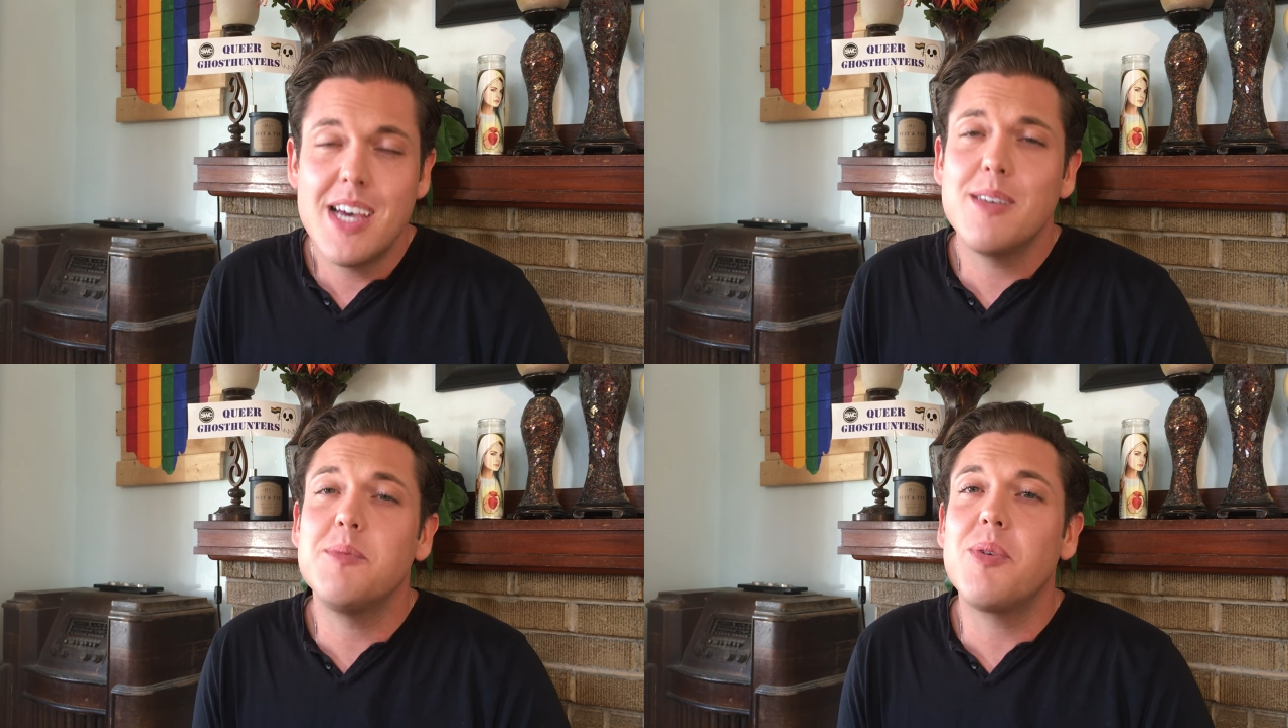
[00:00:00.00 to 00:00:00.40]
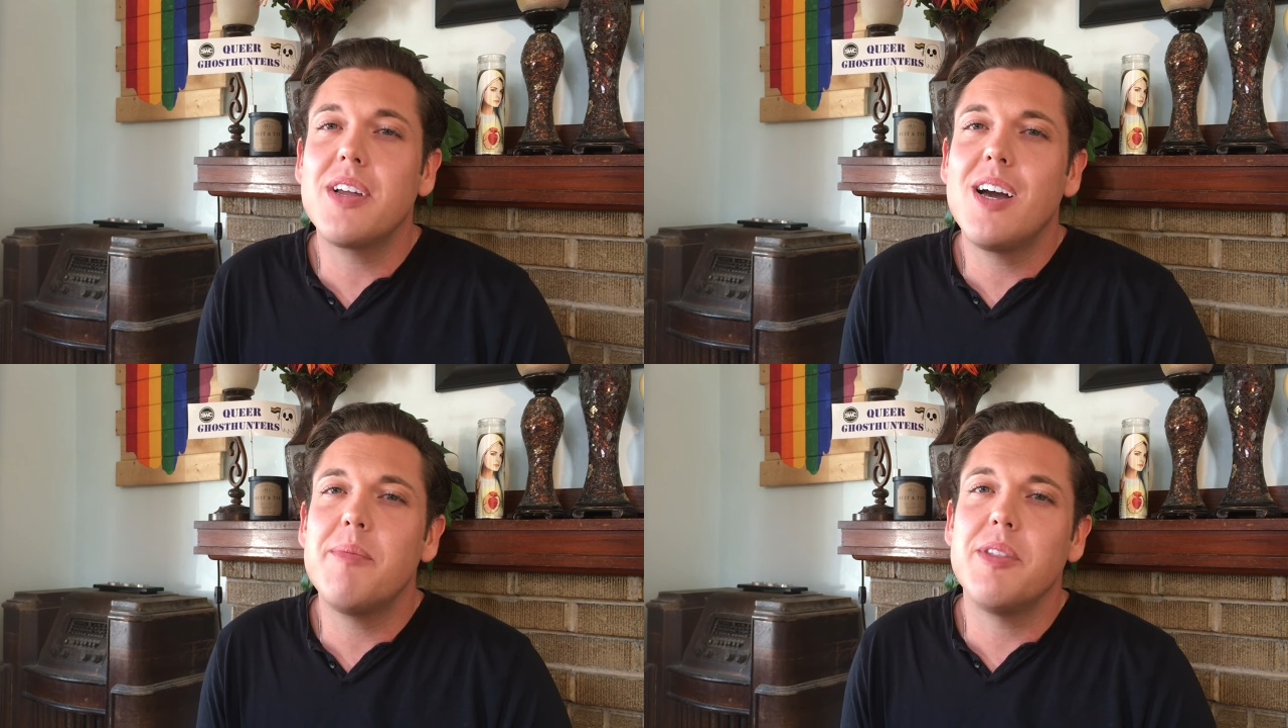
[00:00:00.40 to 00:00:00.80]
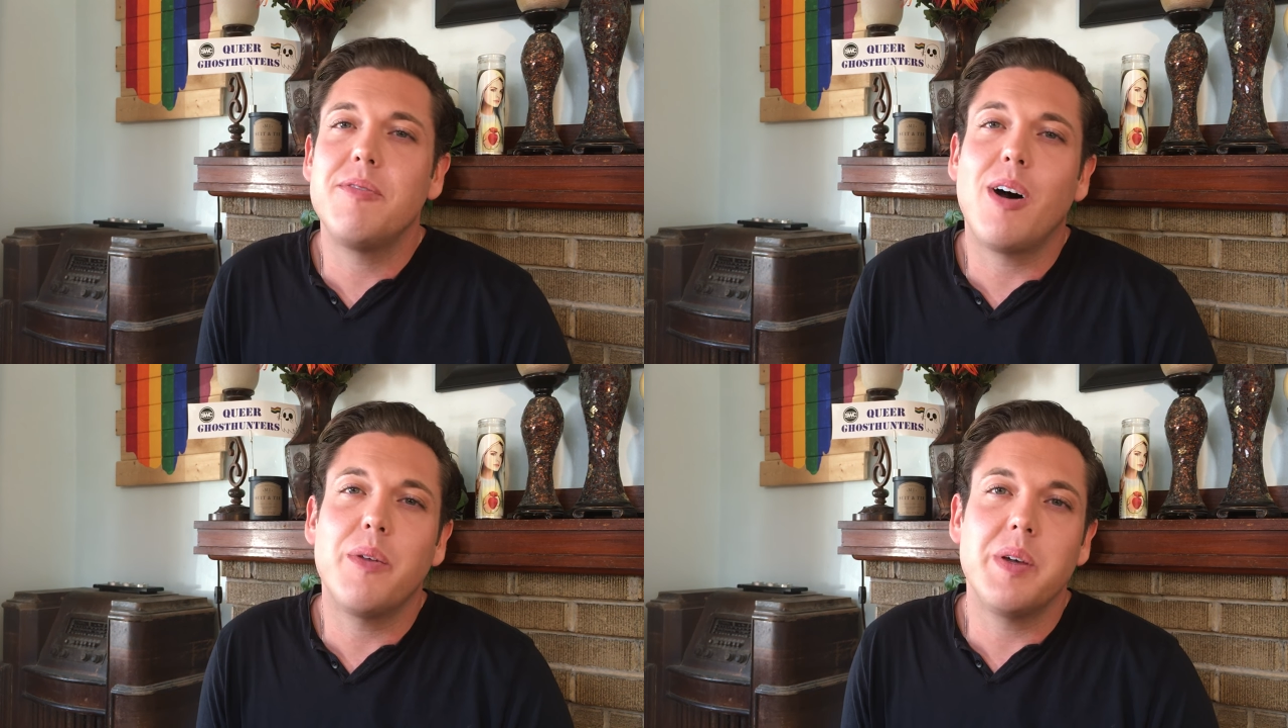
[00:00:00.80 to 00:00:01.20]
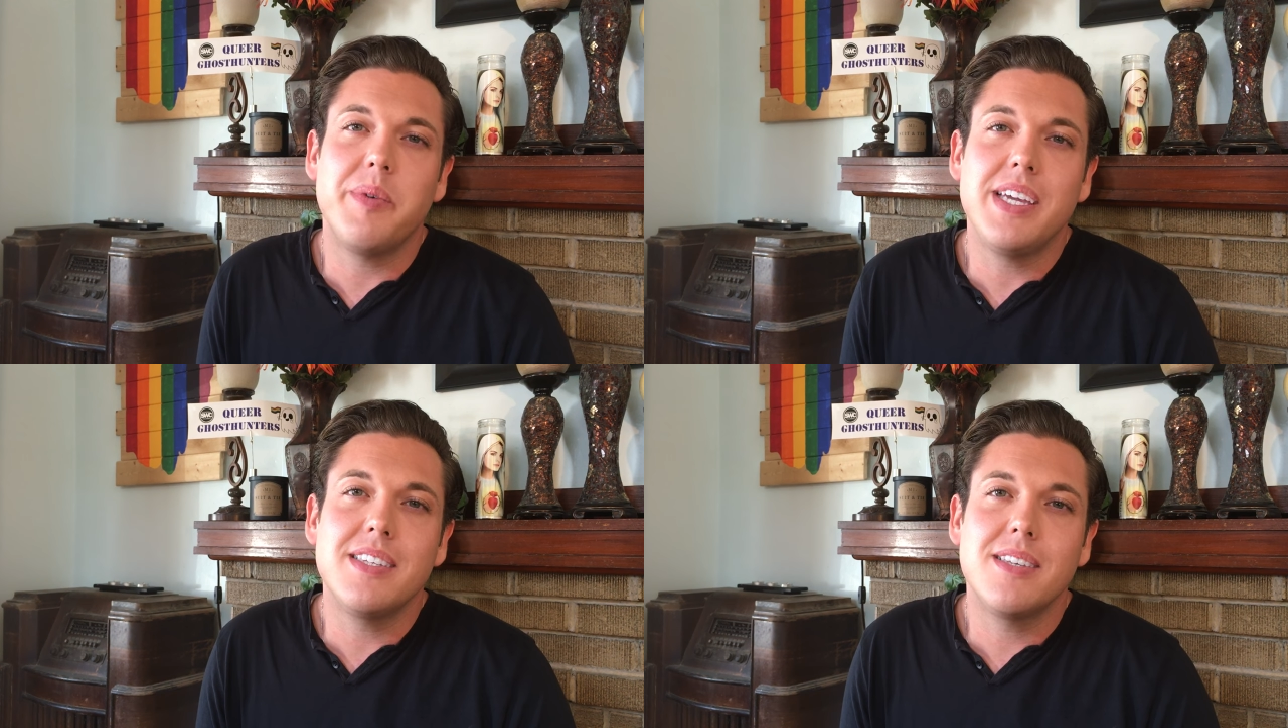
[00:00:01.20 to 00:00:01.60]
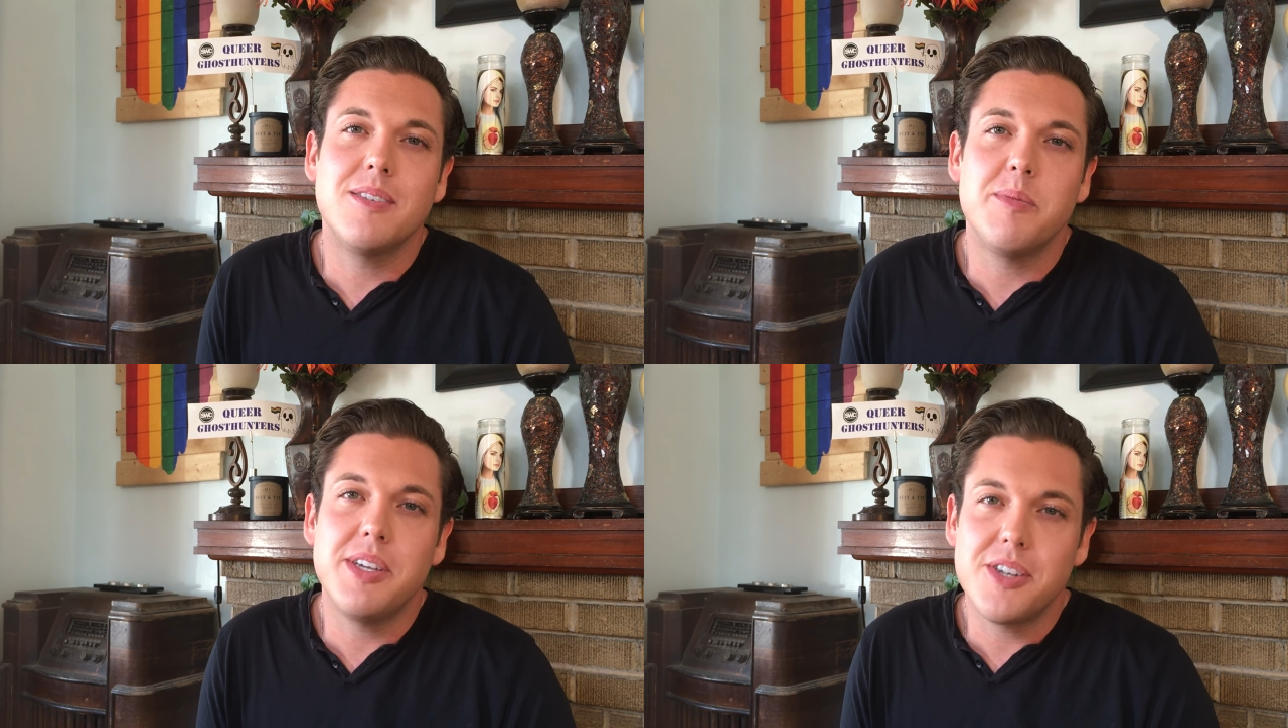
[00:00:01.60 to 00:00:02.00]
There's more to come in the following weeks,
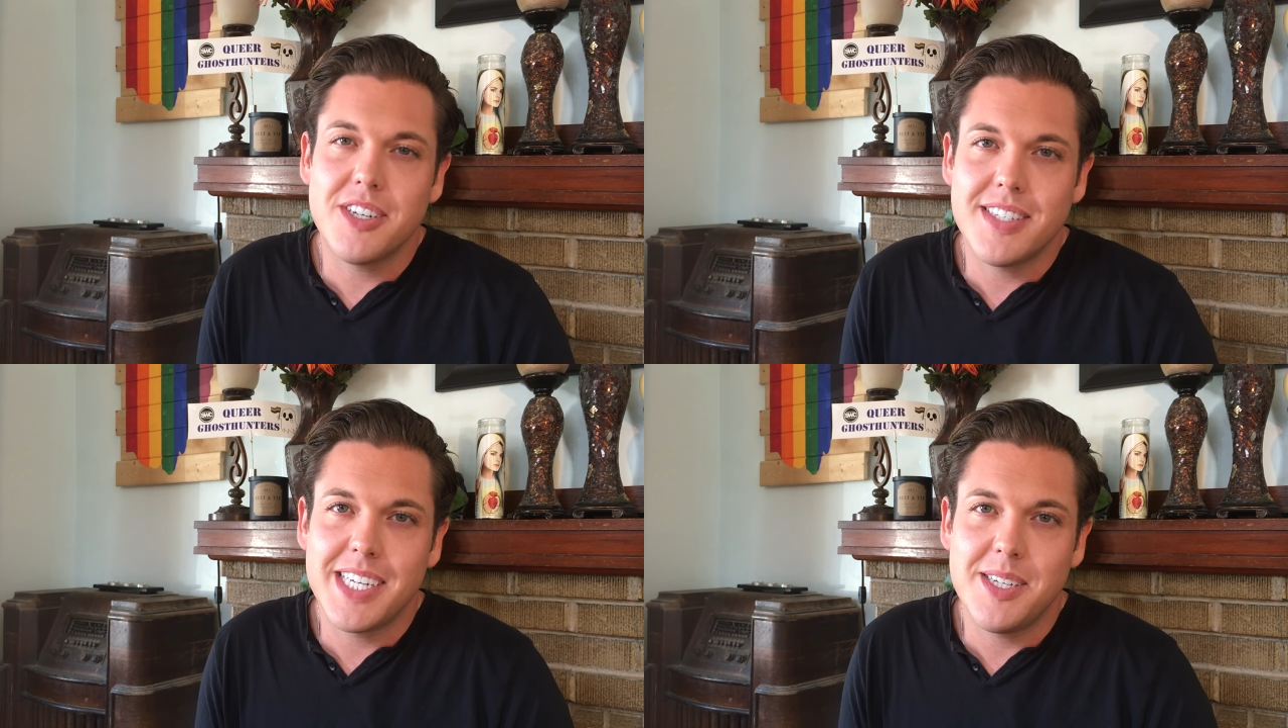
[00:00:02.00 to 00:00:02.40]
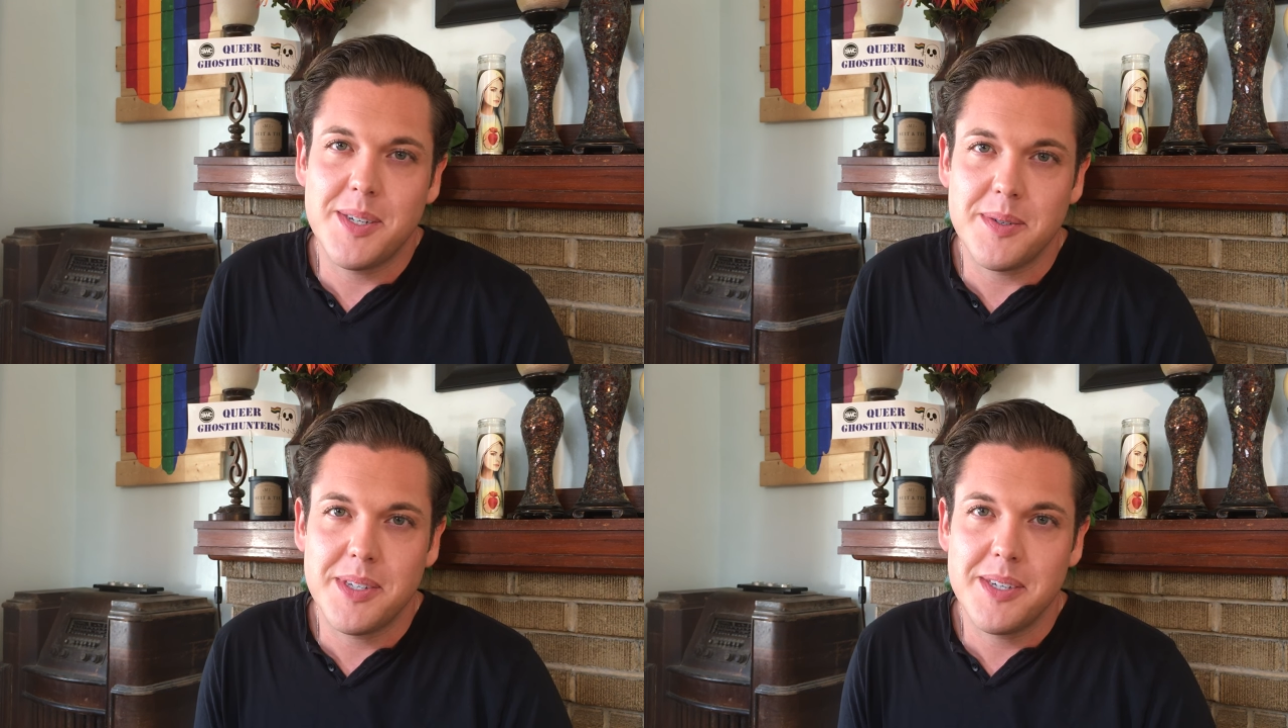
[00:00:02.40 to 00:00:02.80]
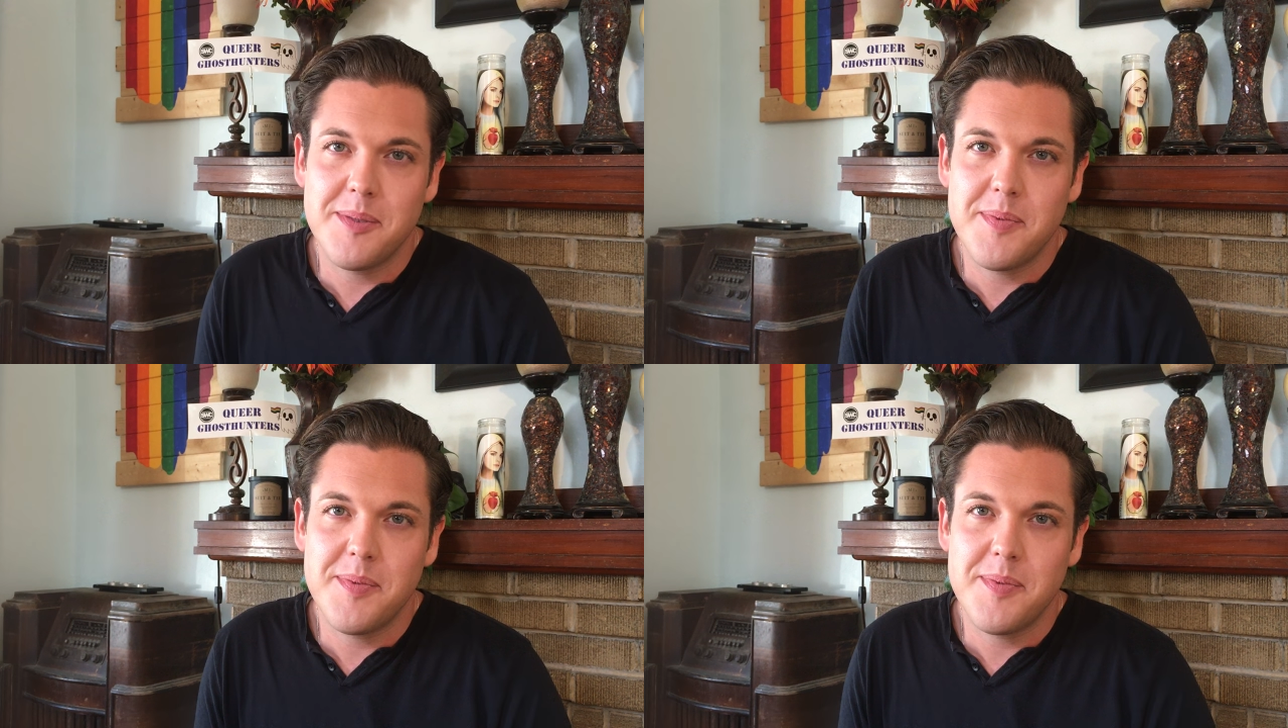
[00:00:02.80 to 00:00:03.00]
so be sure to stay tuned.